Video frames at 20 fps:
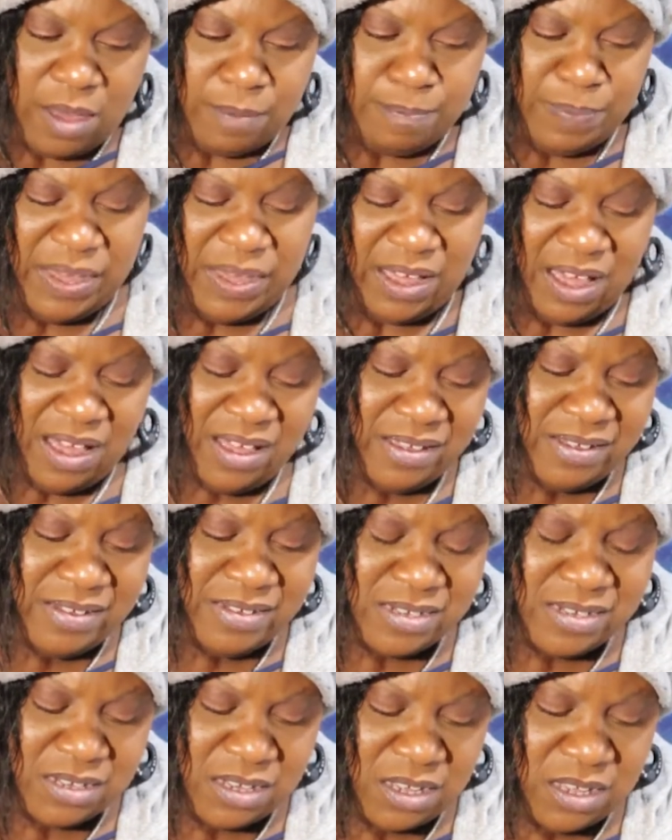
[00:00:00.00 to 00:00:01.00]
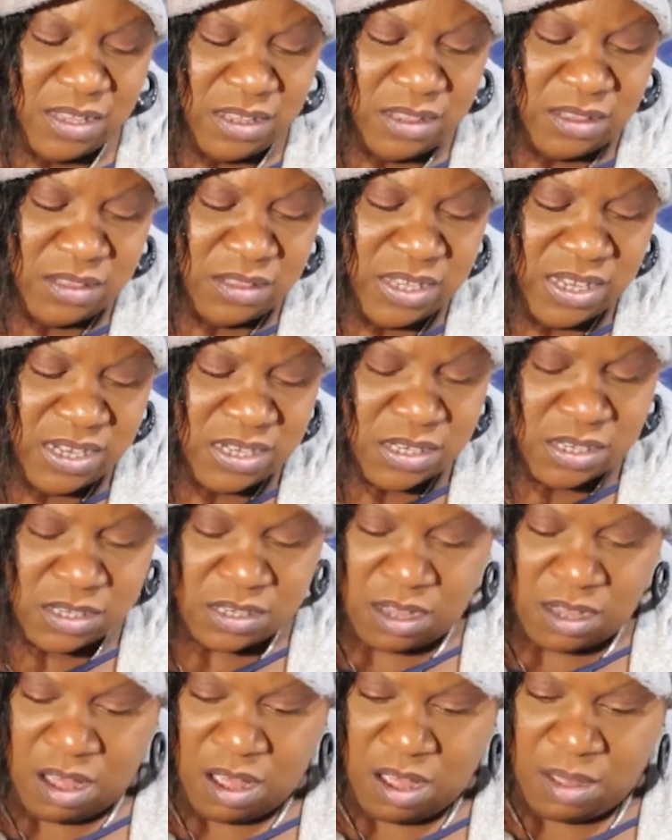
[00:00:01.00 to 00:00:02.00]
because this
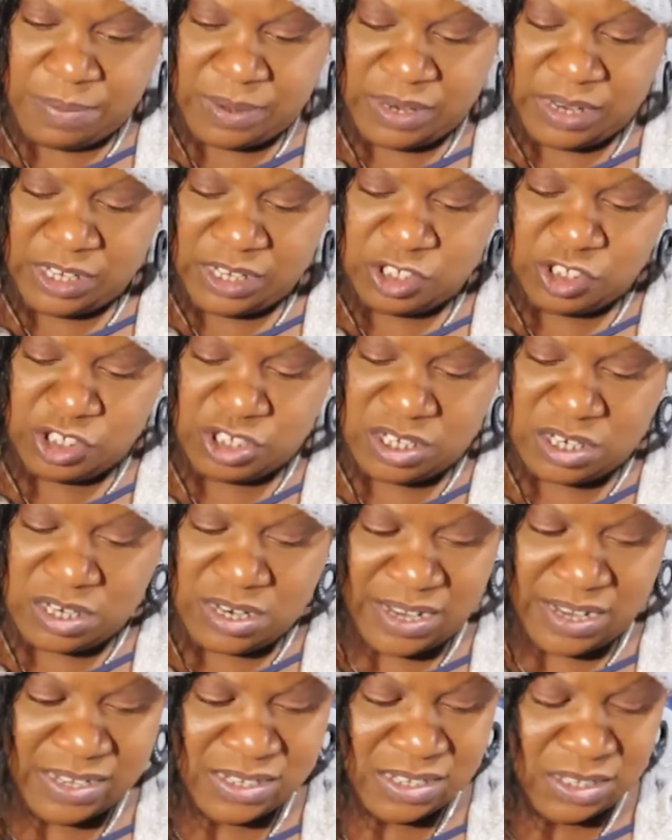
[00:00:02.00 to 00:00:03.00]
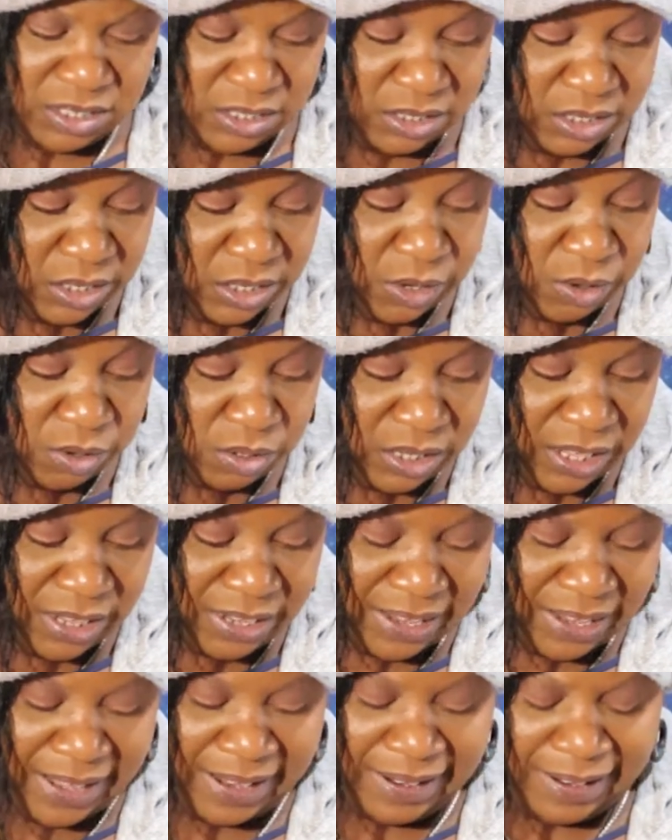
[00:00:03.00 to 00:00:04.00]
combination is literally
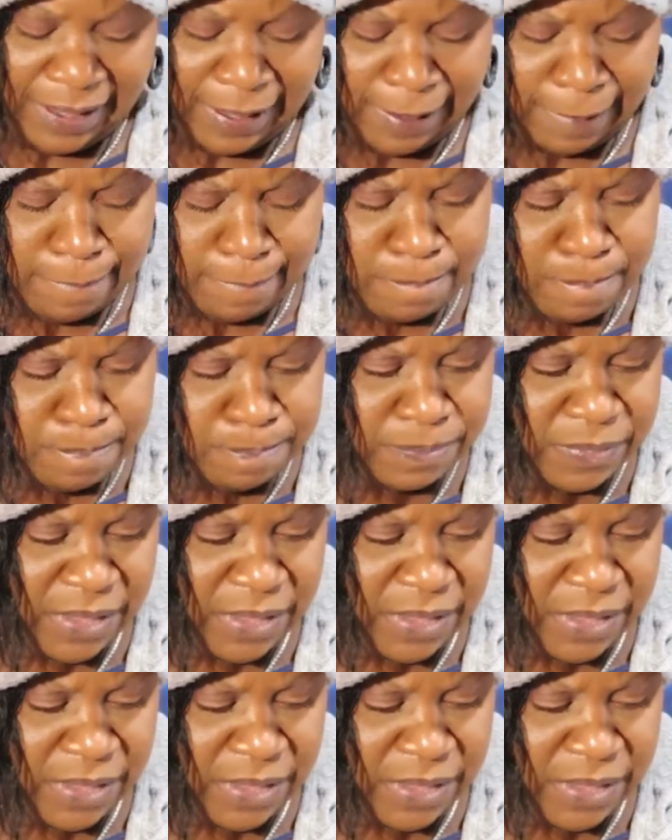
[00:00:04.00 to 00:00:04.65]
landing